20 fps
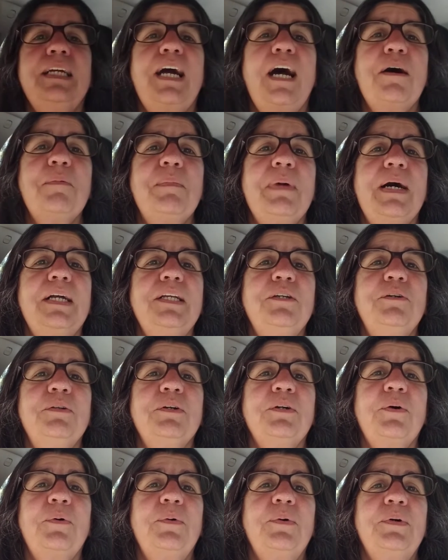got my
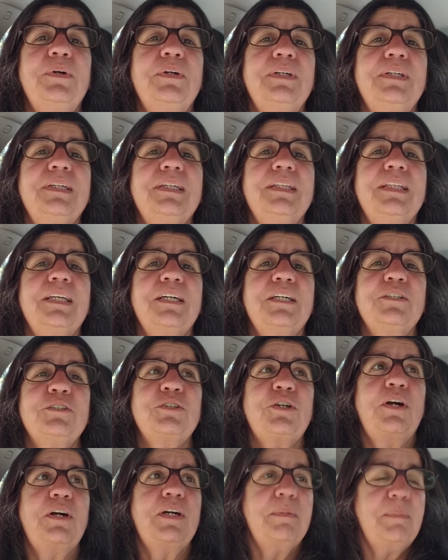unicorn, the
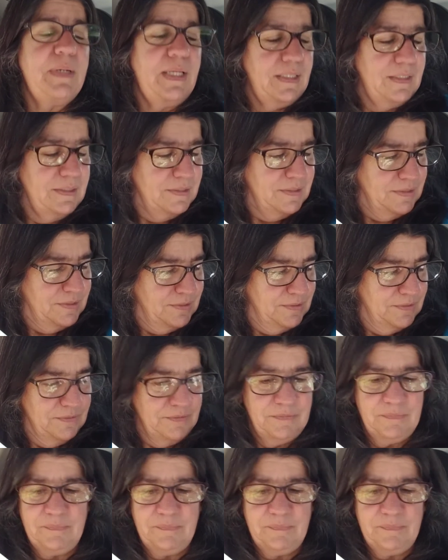Kajari Melons.